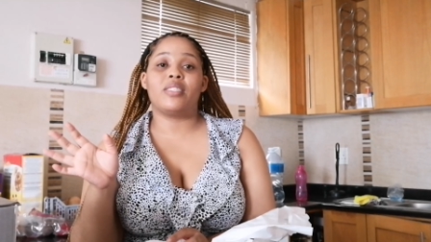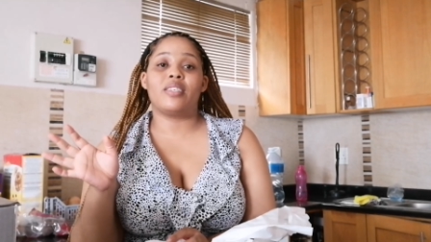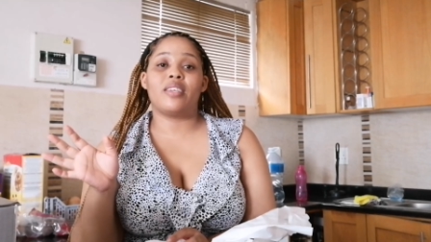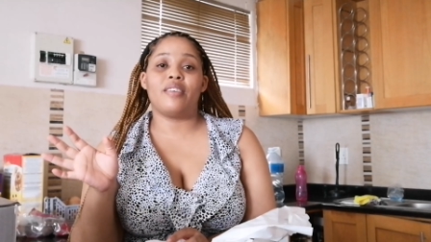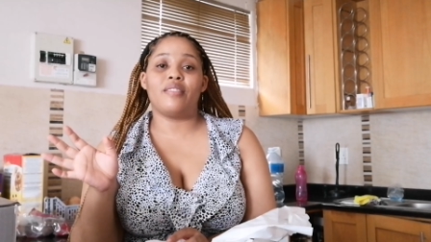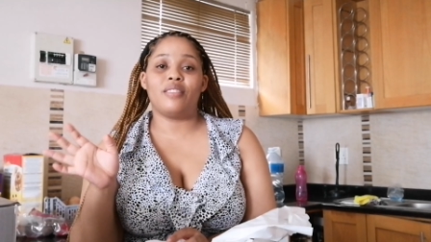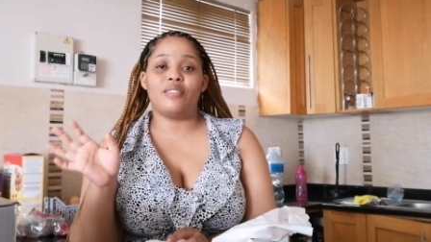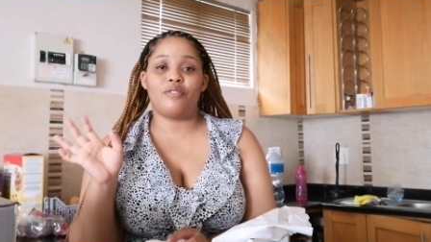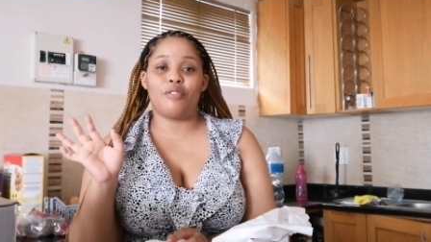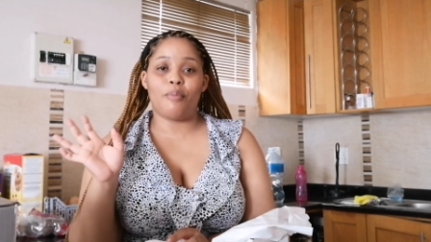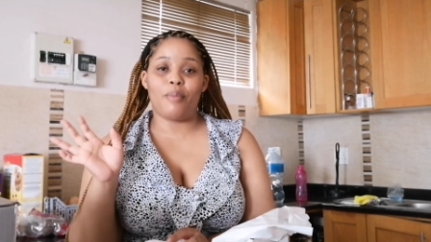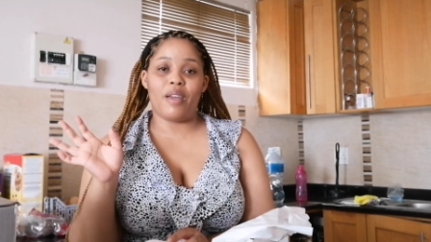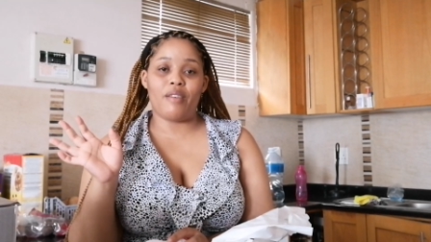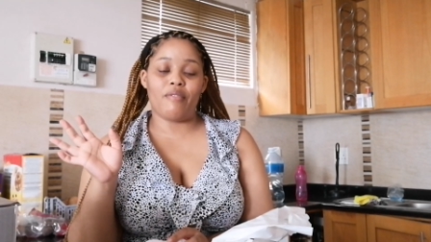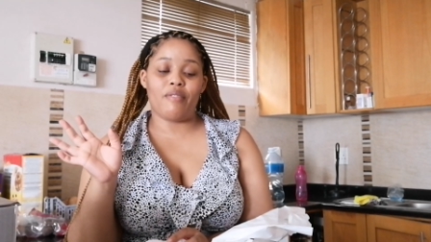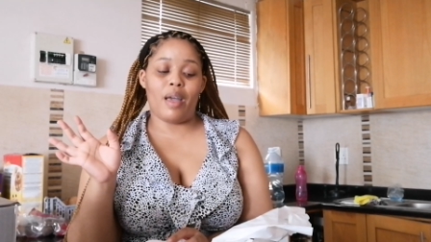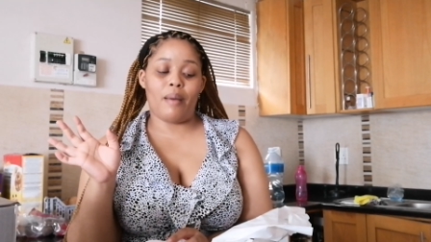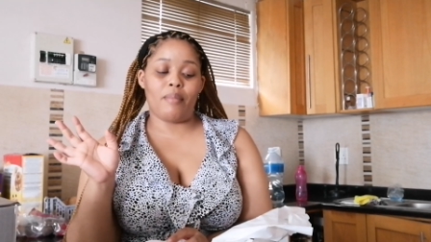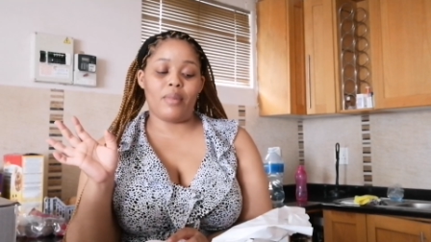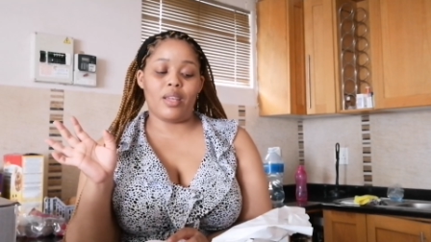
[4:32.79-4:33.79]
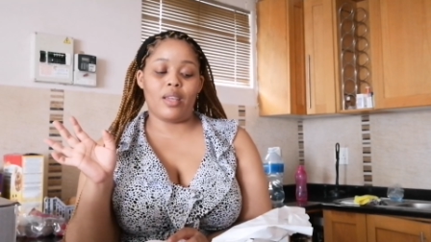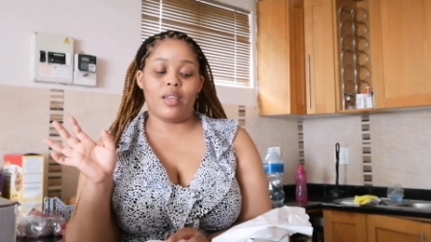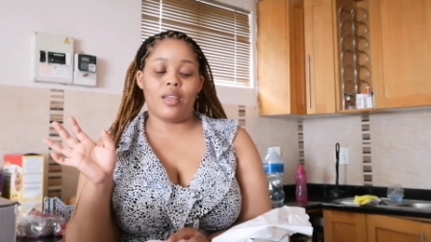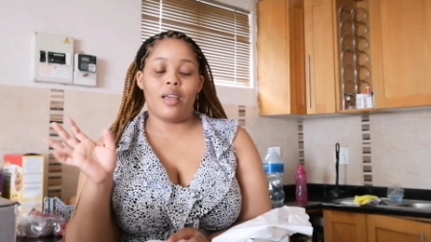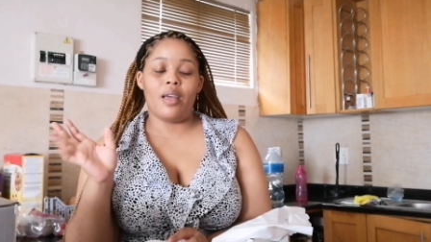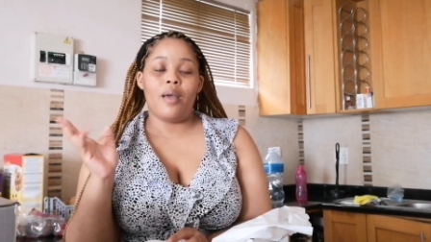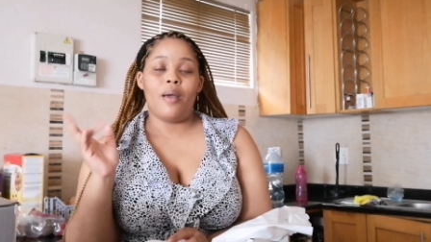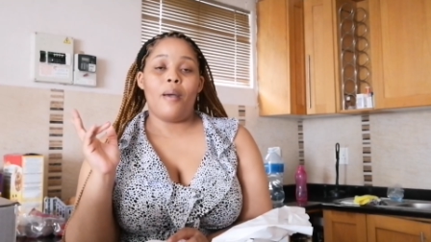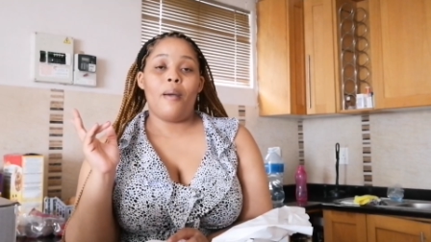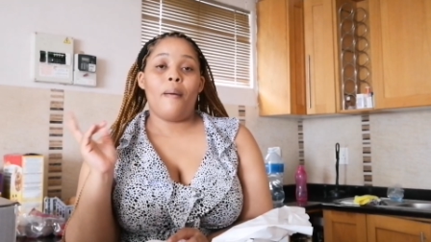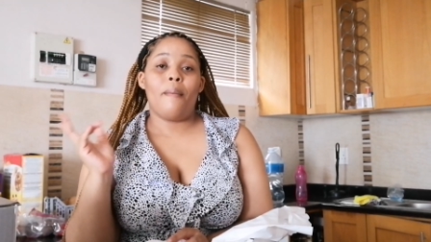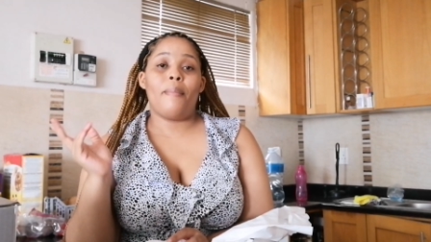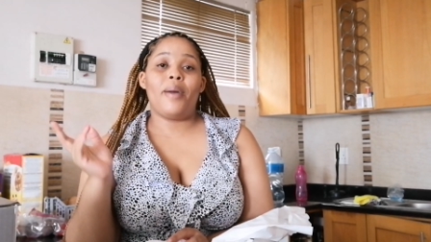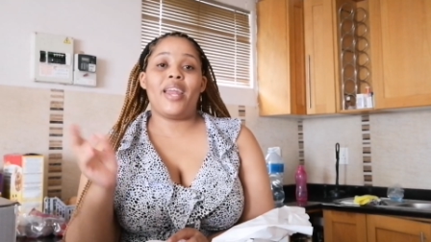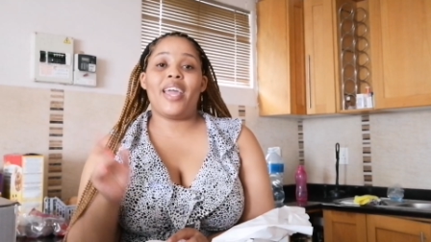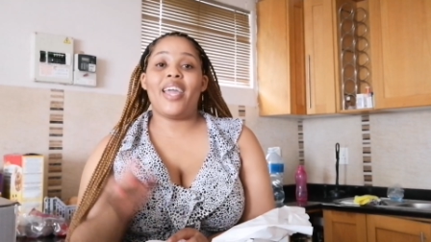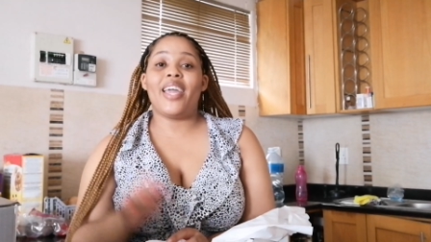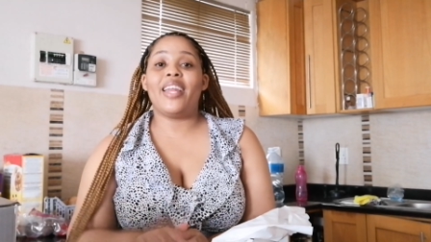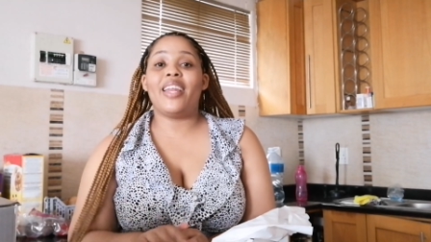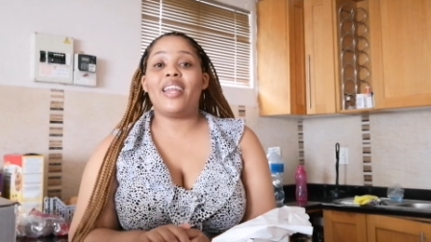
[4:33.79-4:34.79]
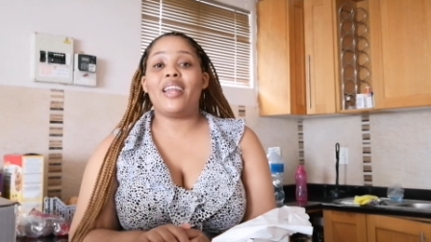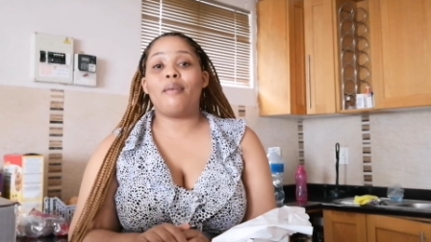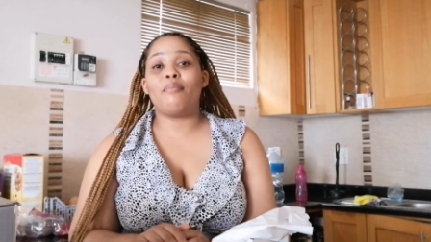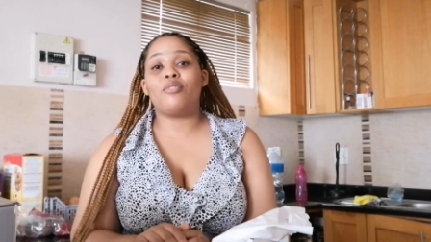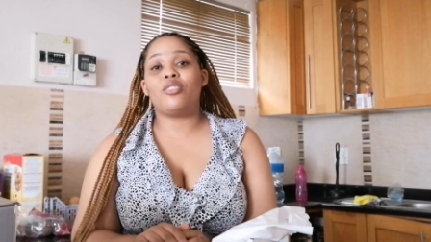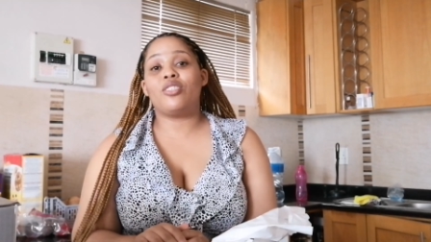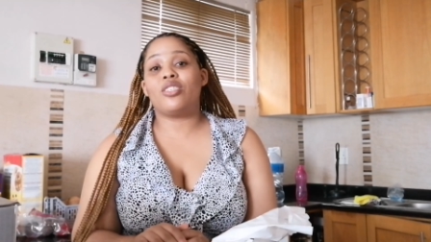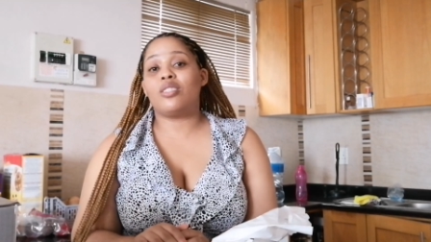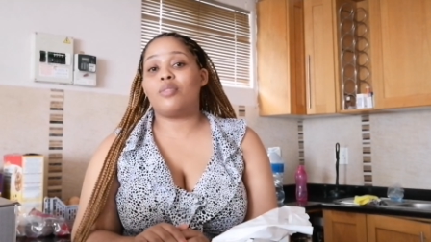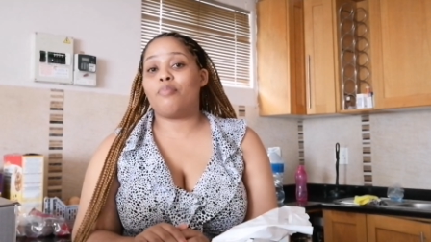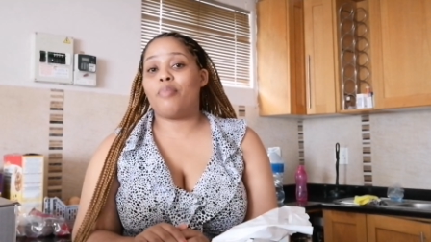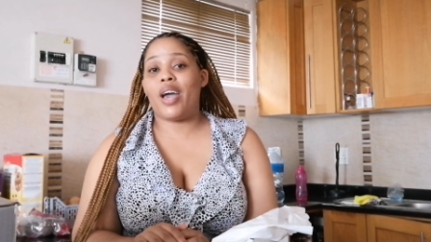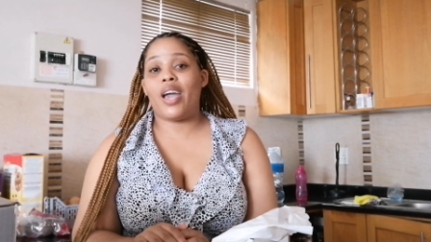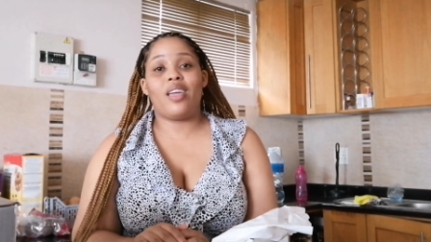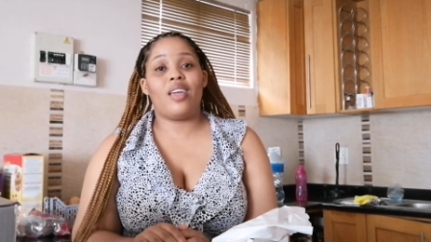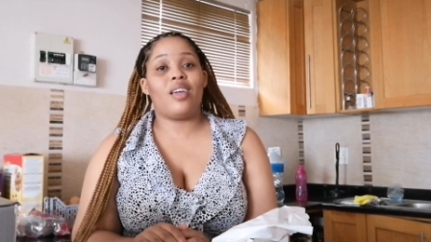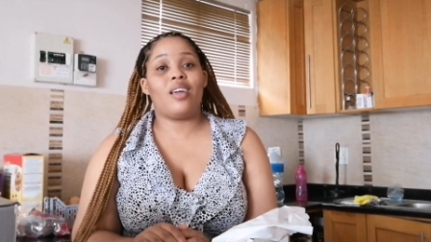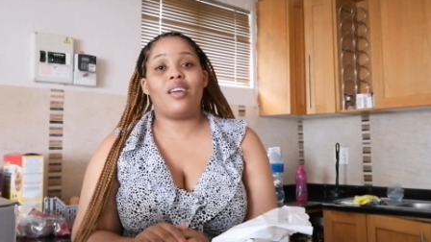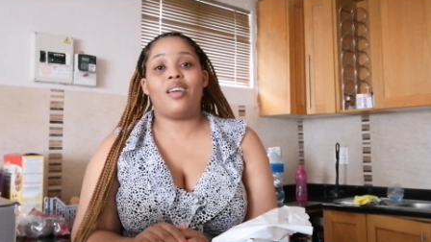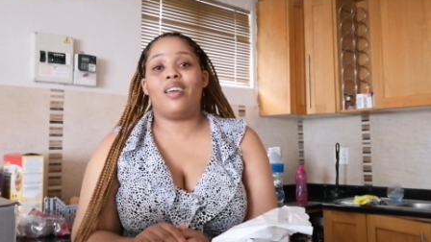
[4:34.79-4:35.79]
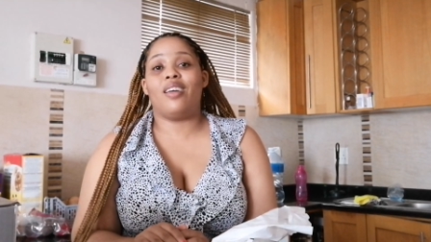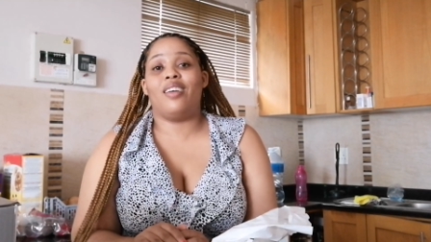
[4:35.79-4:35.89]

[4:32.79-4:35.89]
gifts for my family, but I ended up just buying